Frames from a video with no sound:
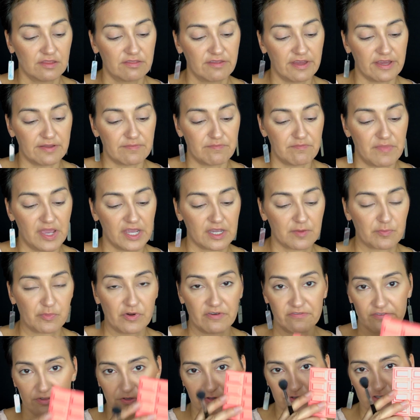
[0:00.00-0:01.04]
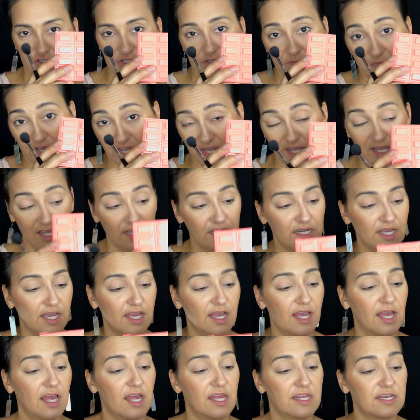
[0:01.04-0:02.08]
that Makeup Revolution made,
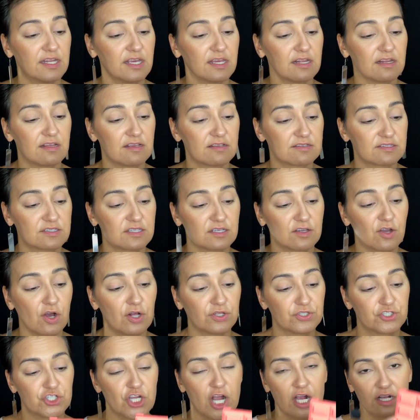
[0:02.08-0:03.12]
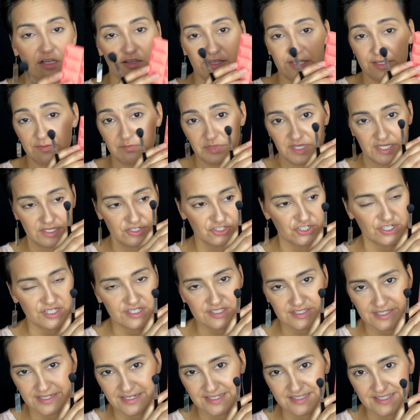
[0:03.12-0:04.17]
and it is called Chocolate and
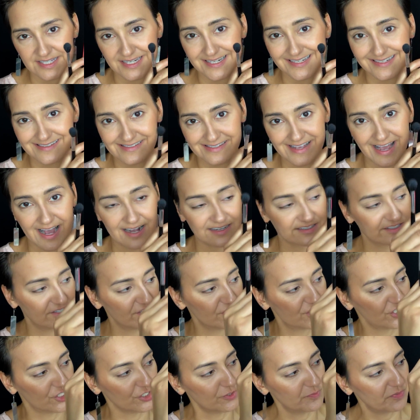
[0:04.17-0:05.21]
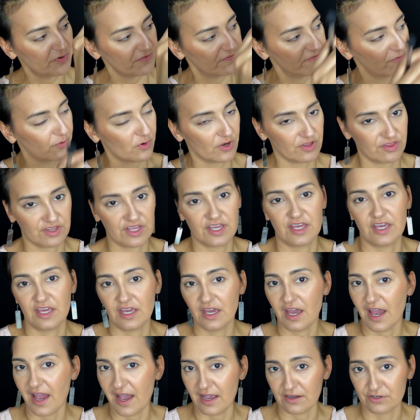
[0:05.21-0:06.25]
Peaches, and it's an exact dupe for
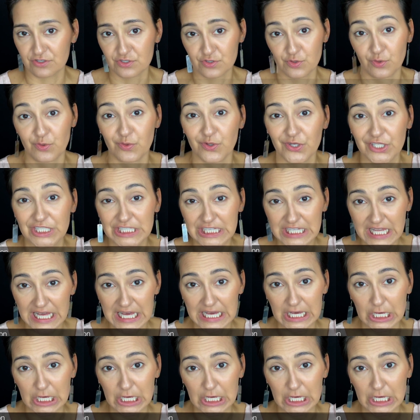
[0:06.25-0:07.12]
the actual